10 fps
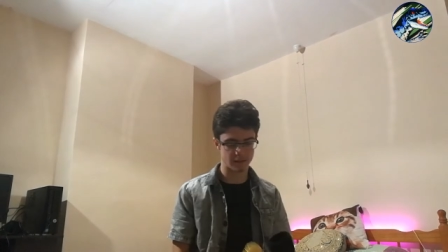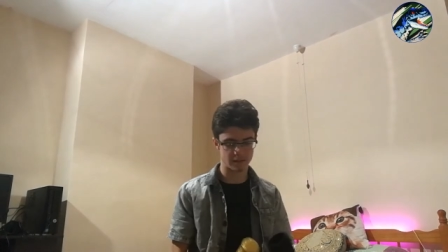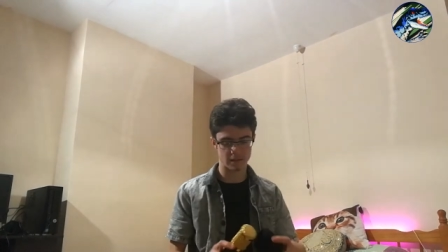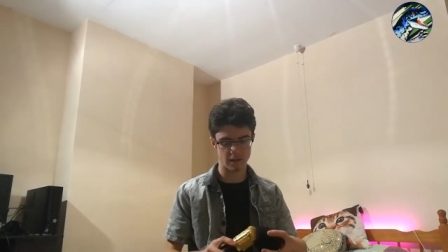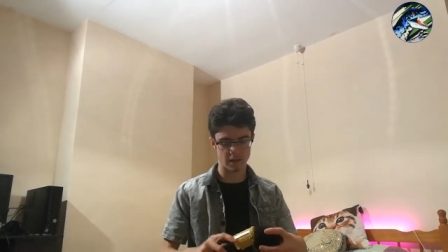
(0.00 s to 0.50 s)
and
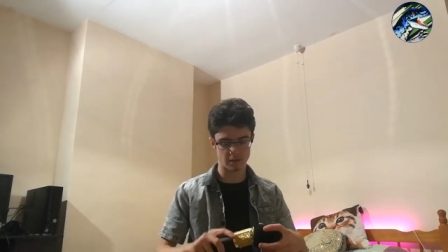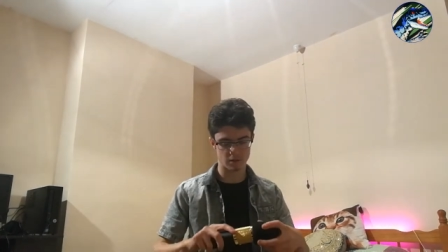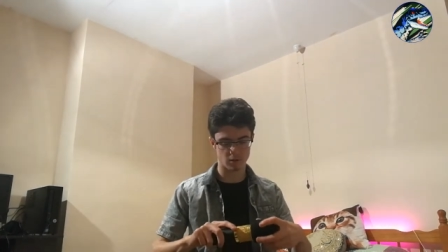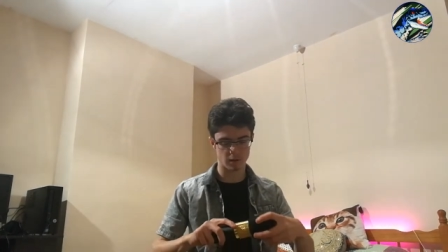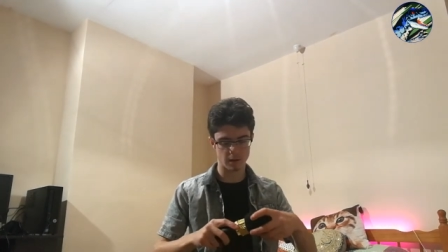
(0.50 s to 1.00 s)
clear.
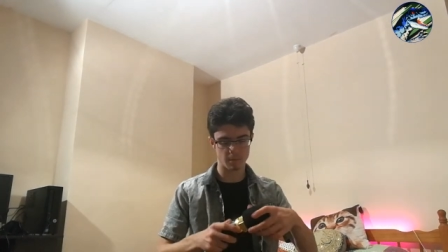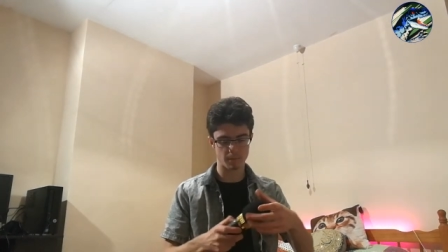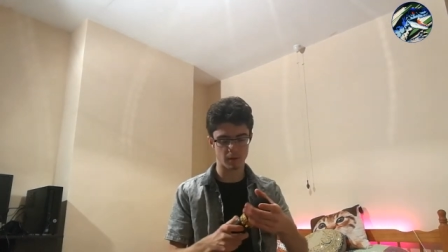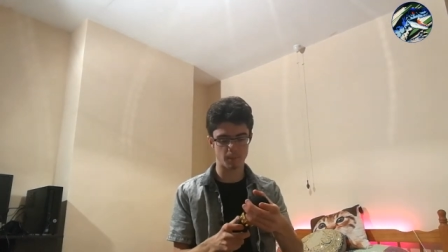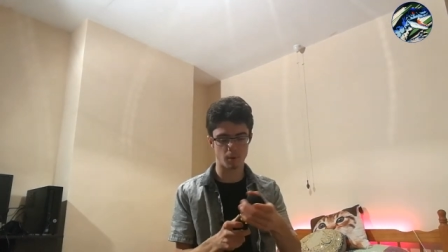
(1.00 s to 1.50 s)
So let me put
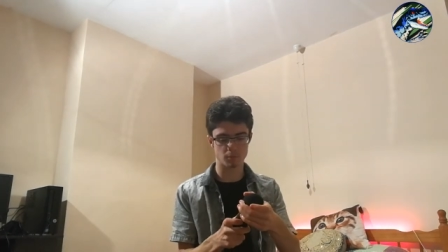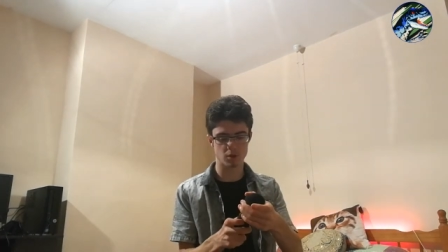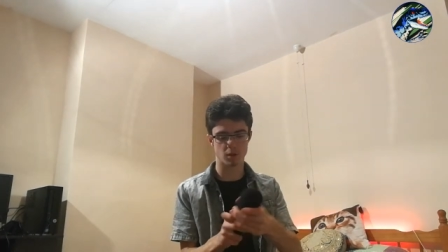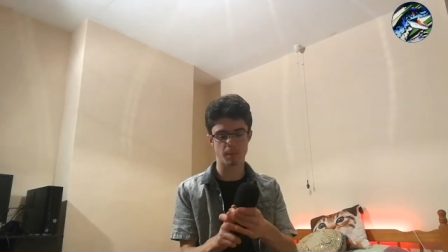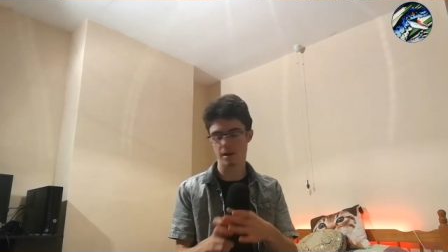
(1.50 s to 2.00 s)
the pop
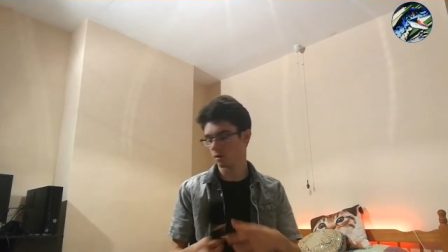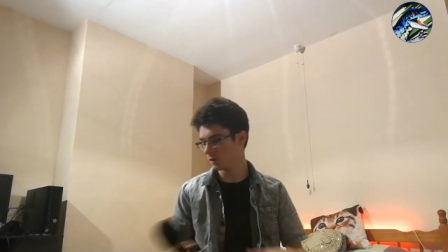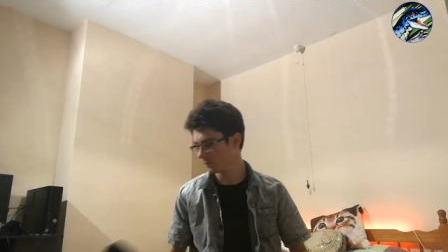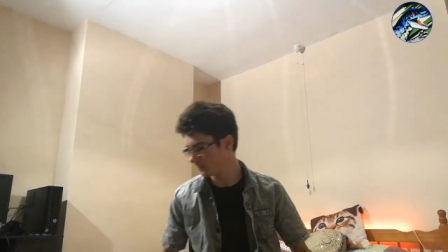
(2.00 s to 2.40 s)
shield back on